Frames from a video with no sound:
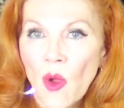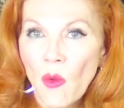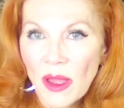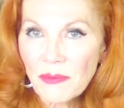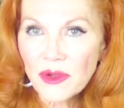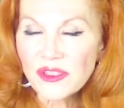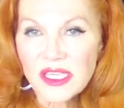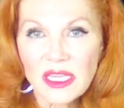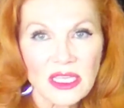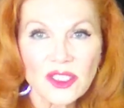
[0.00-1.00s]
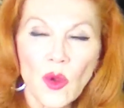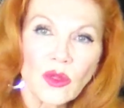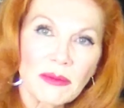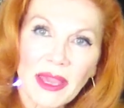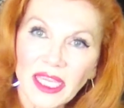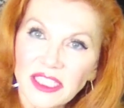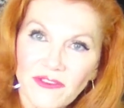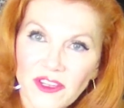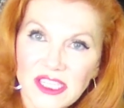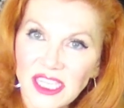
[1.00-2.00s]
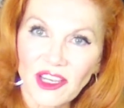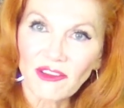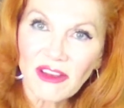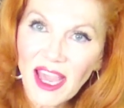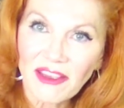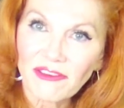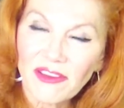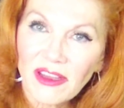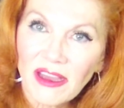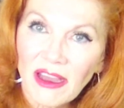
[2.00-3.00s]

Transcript: one person can totally make a difference in your life.